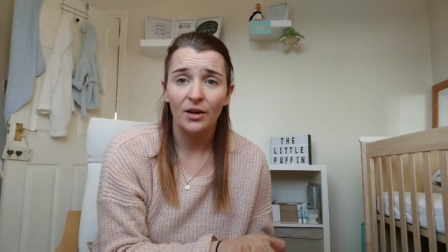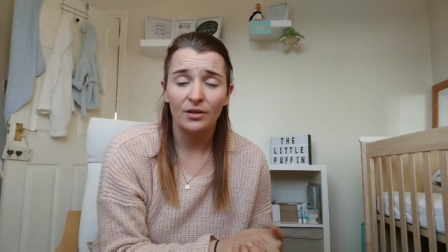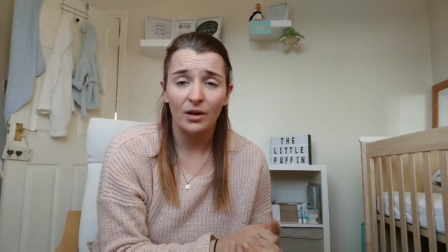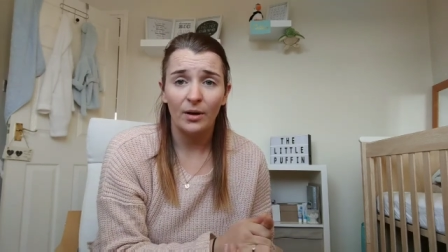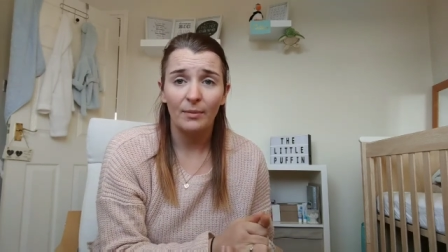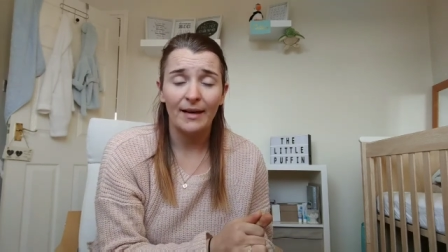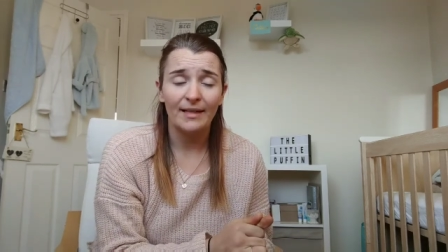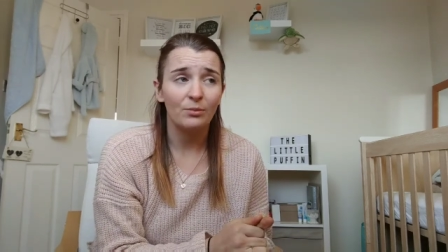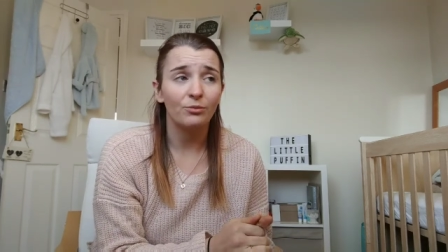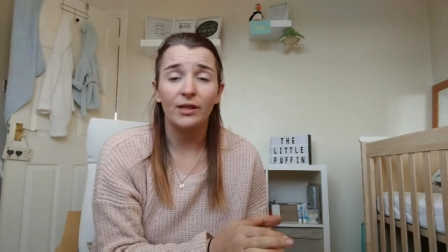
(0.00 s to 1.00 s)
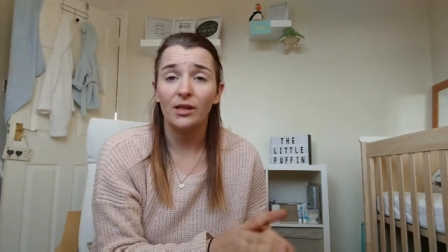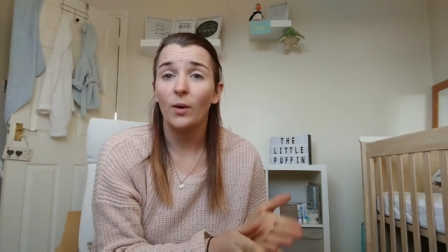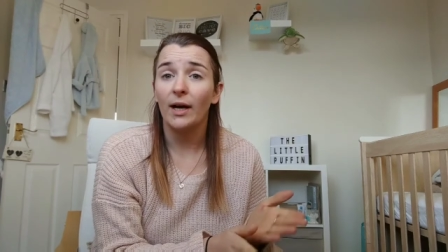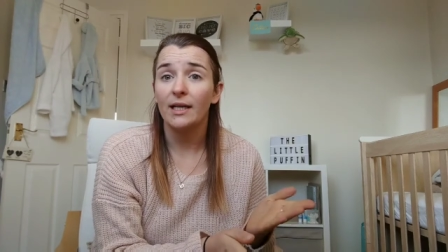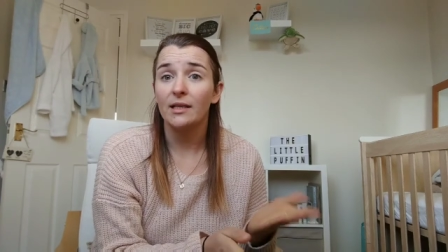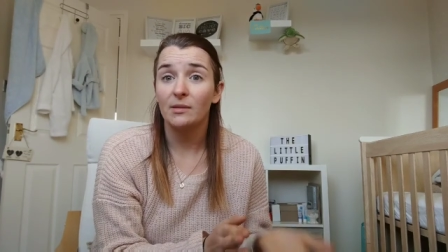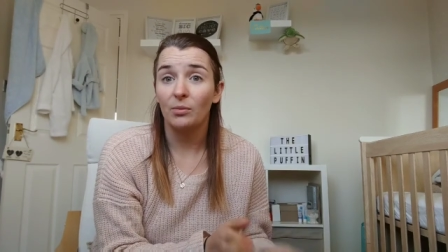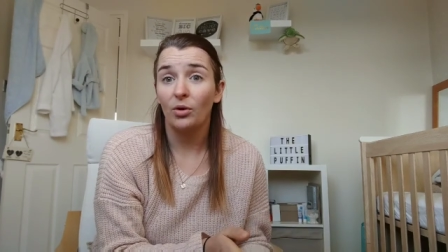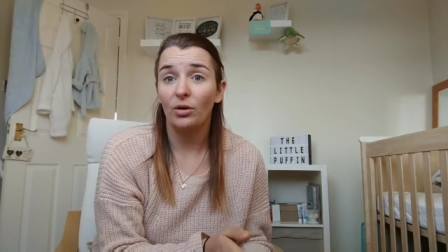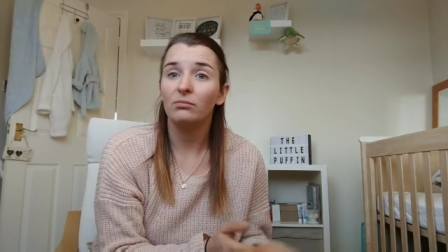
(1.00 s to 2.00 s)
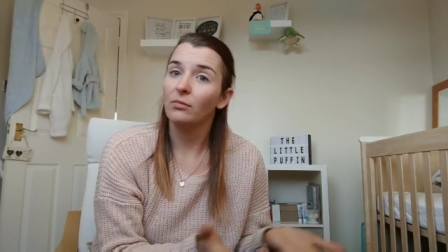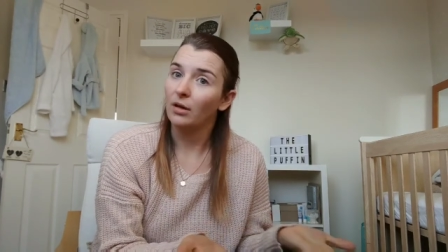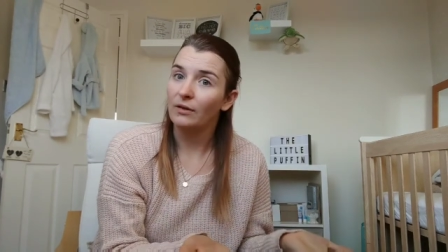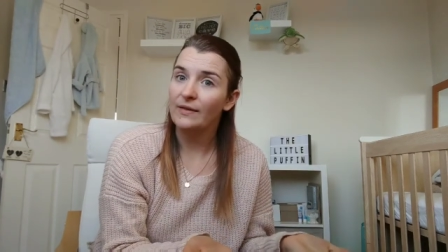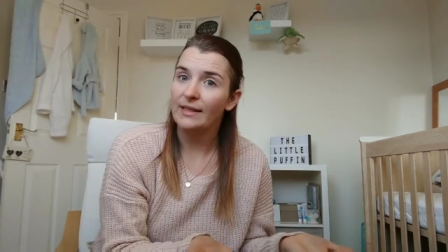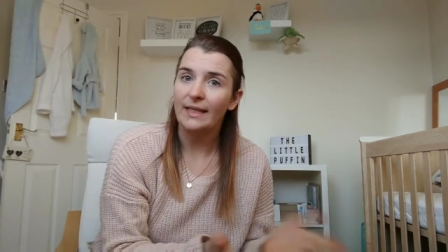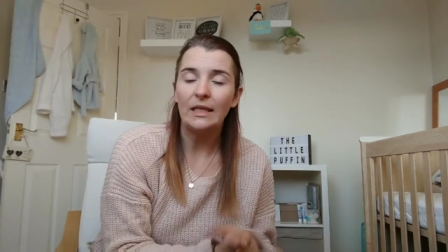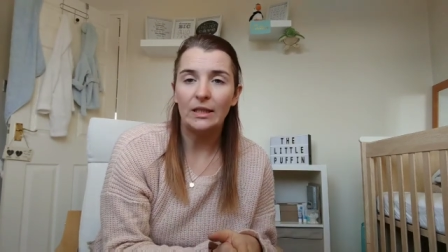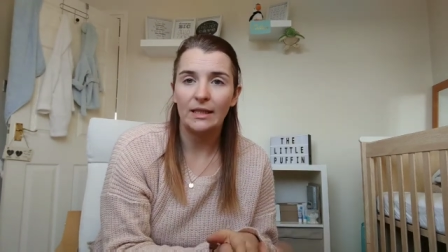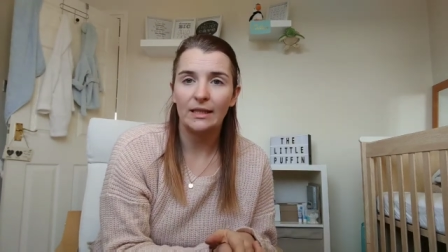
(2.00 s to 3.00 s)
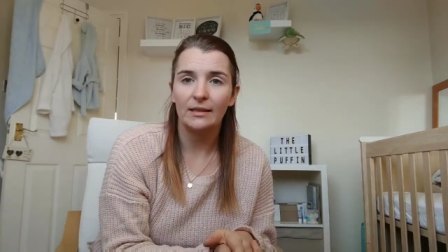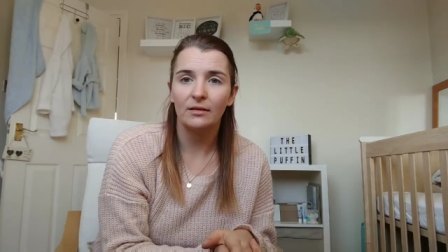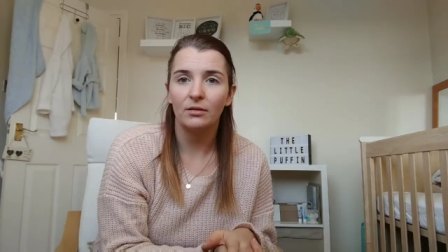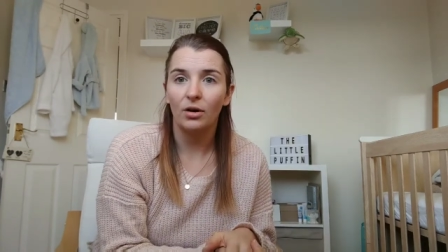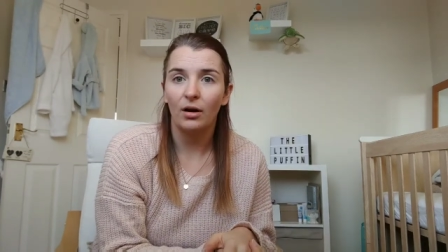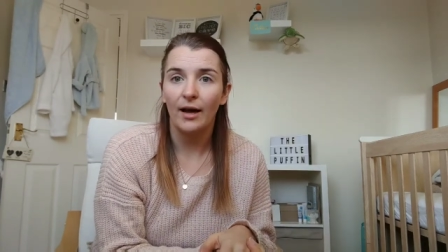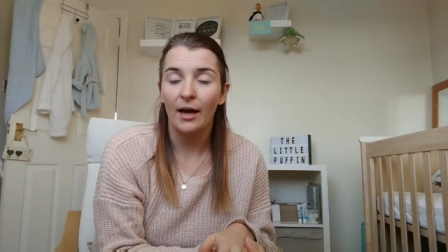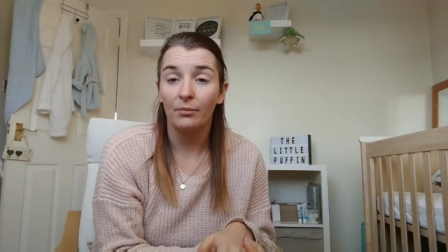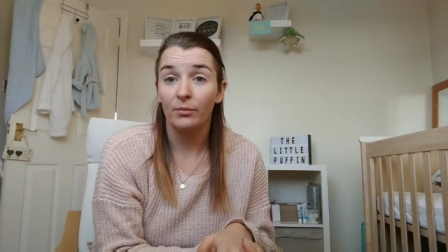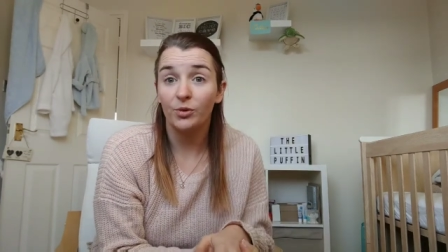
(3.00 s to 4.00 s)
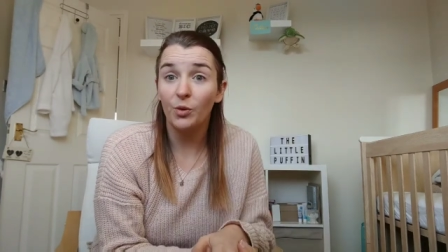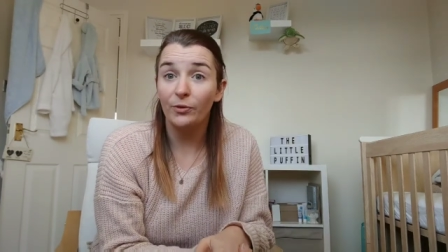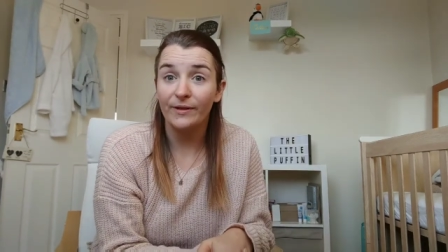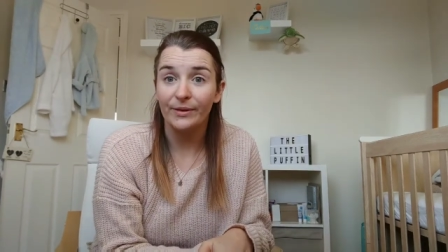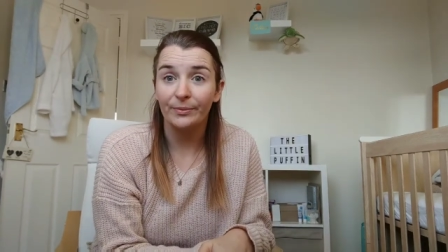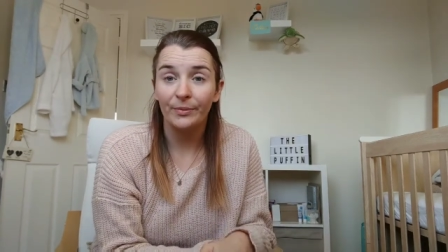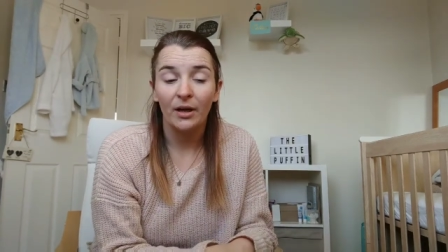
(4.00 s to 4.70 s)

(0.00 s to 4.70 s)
so it makes him really quite small, obviously, because he's got dwarfism.